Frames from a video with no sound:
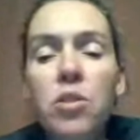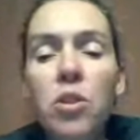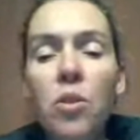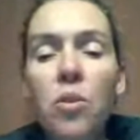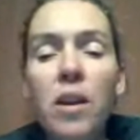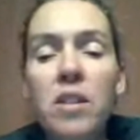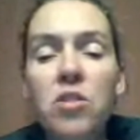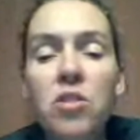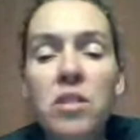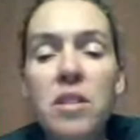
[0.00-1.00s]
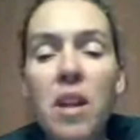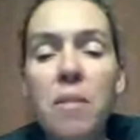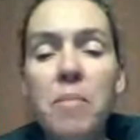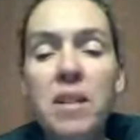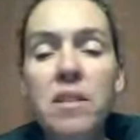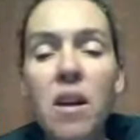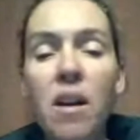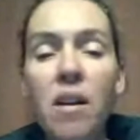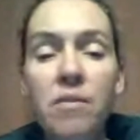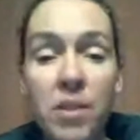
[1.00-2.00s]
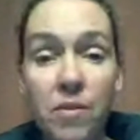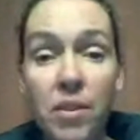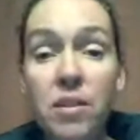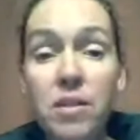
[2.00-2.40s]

So it's just a mix of